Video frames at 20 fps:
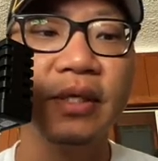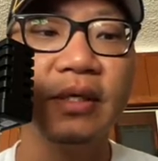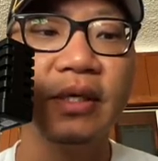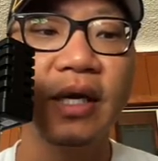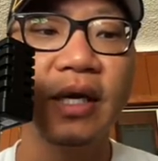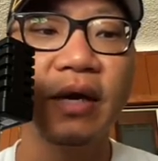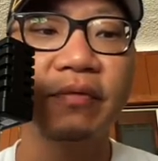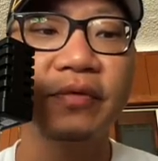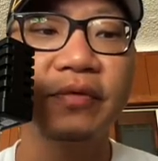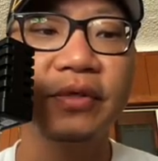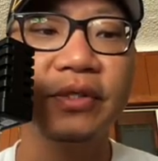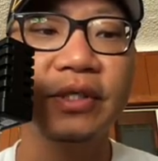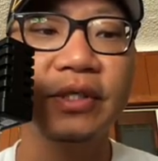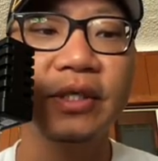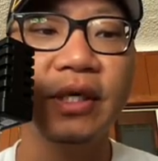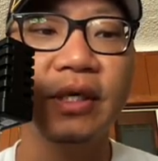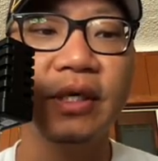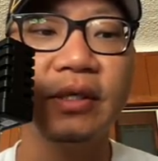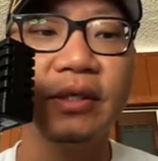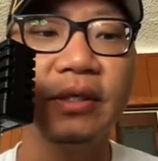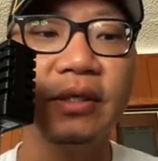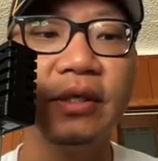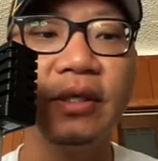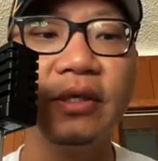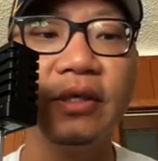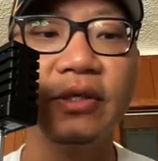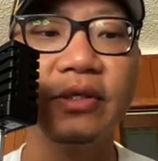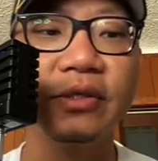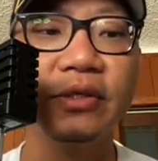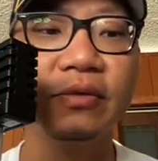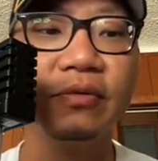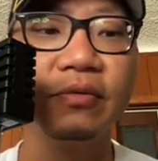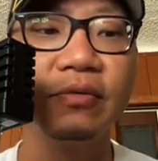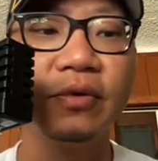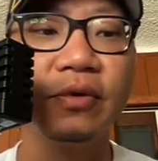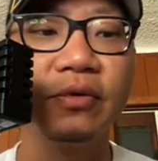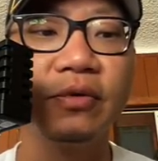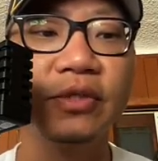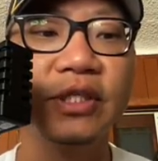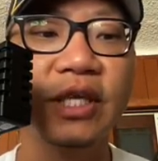After it's done, this
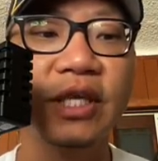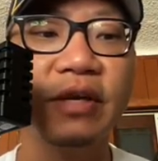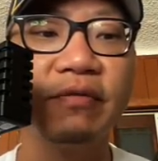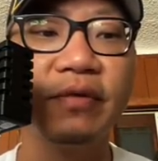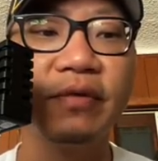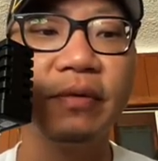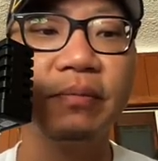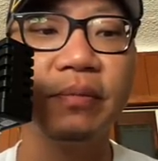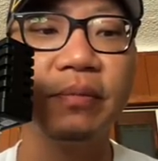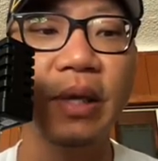will save up,